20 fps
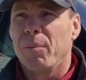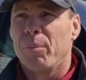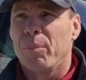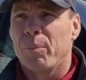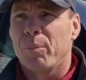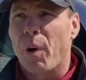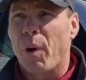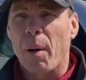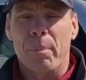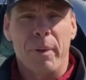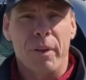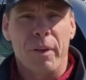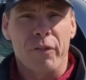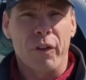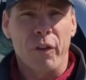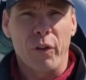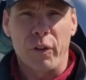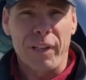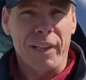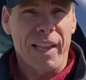Problem is, they
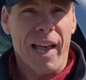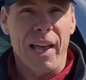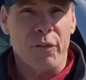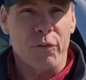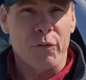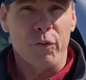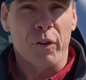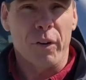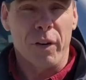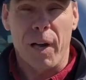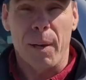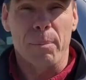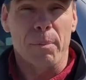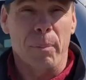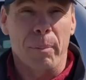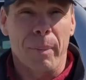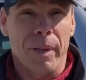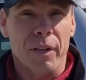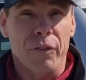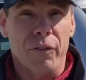only last for a couple of
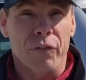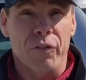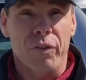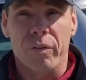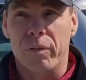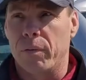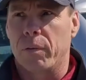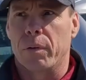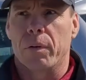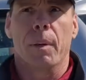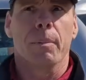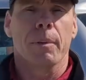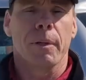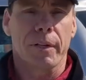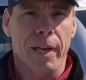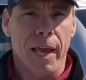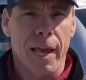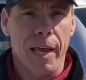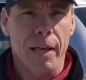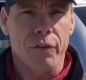minutes, a couple of
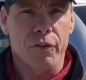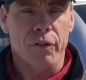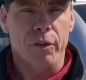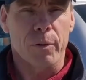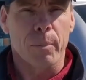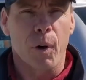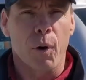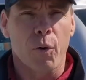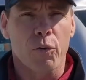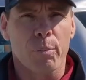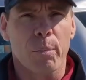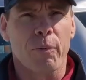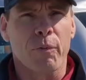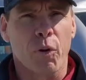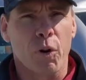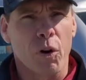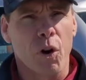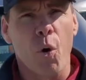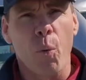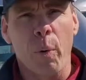days at the most before it
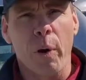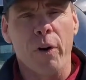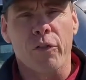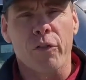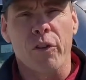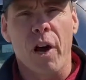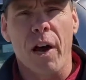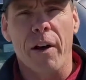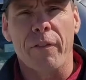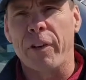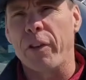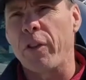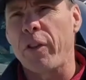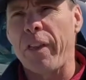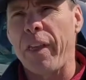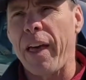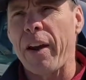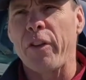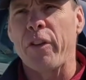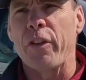all wears off. Either
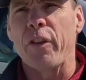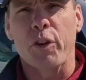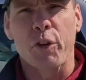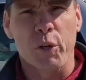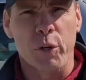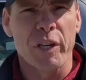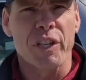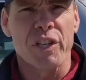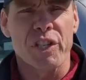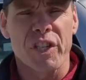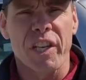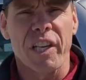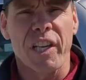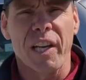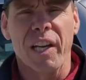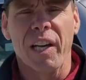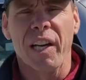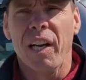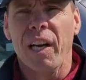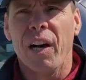that or they're greasy,
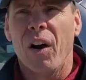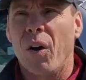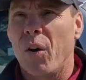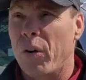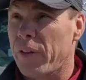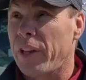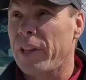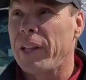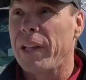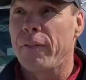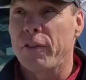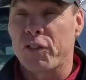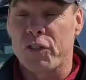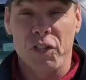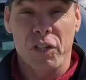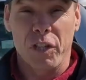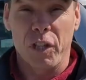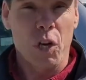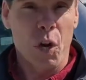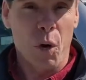or they leave a
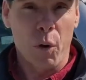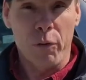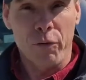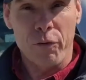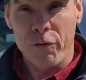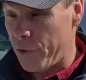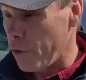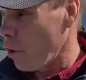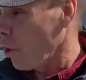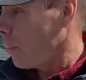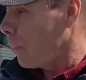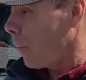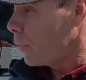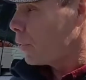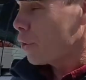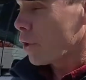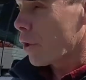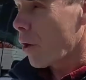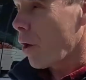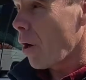silicone film on your
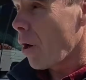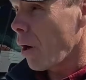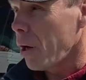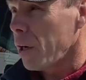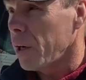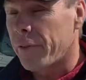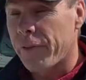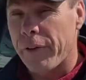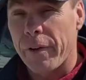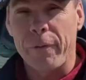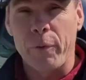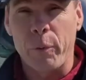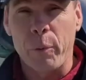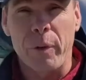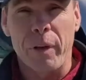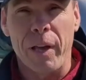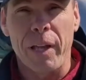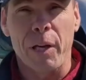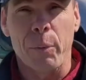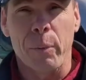car, and if
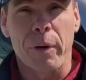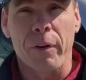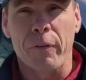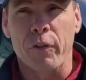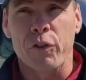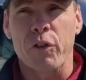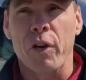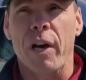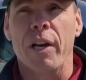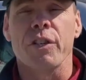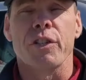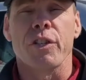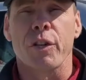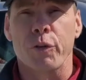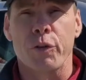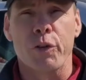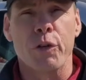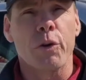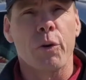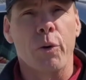anyone ever tries to
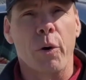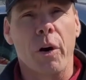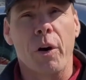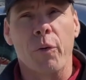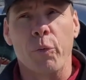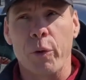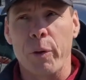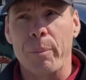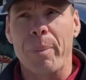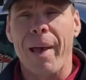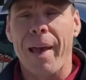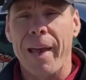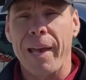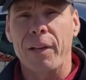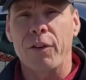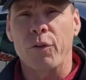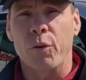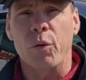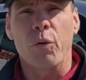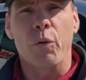do a repaint
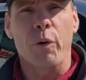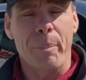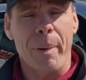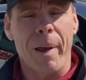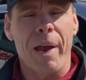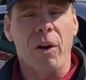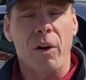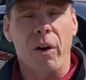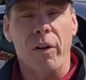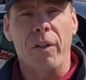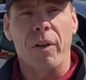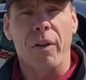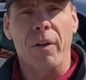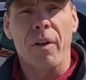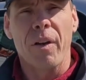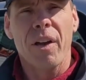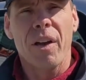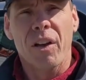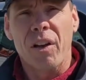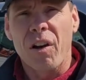or a repair on the
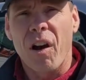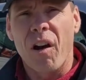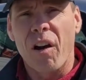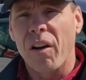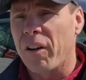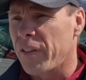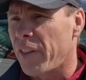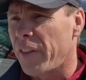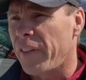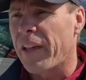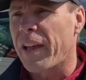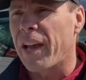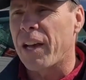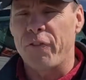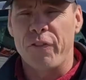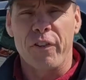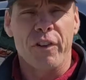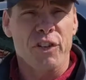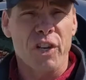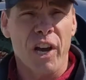car, then they got
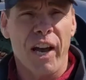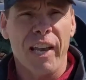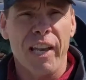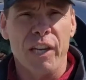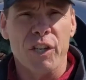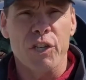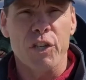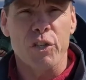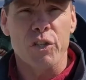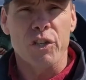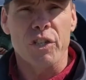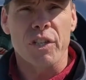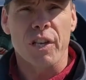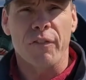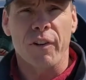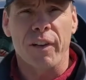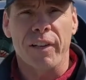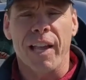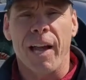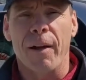fisheye issues and stuff
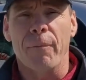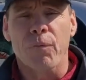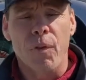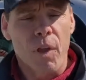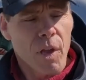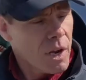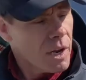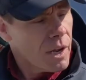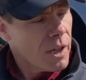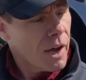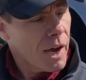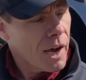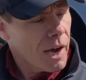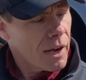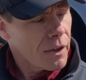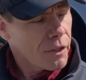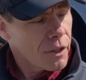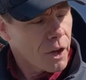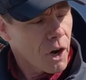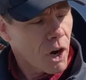like that.
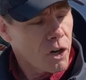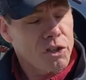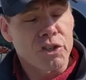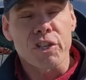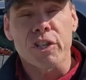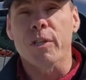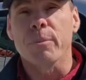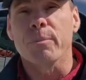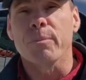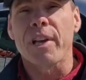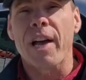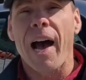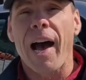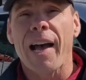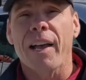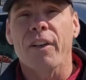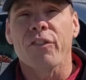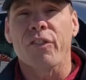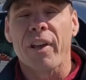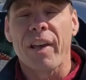The Car Systems
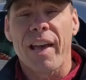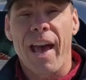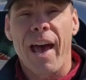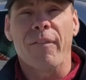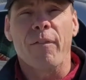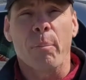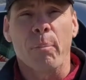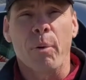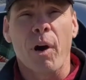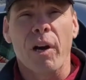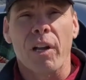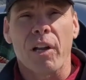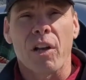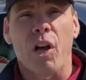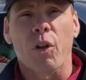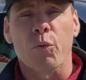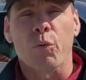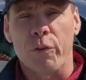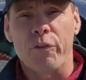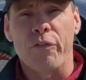guys have a product called
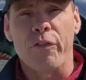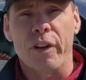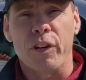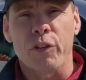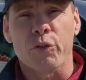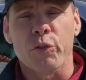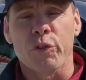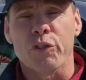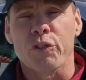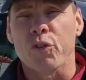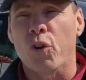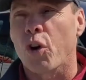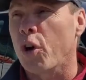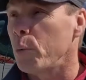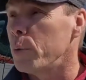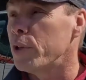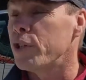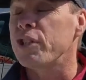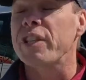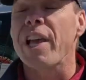Refinish Restore,
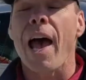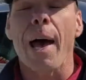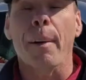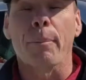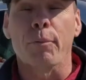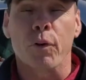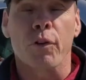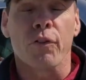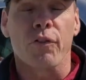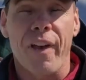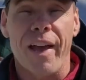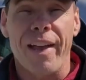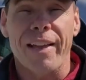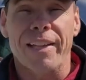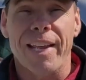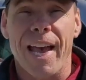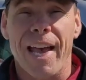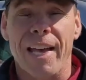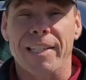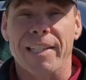which is absolutely
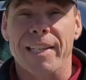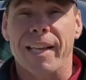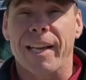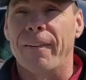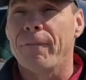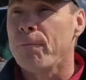fantastic.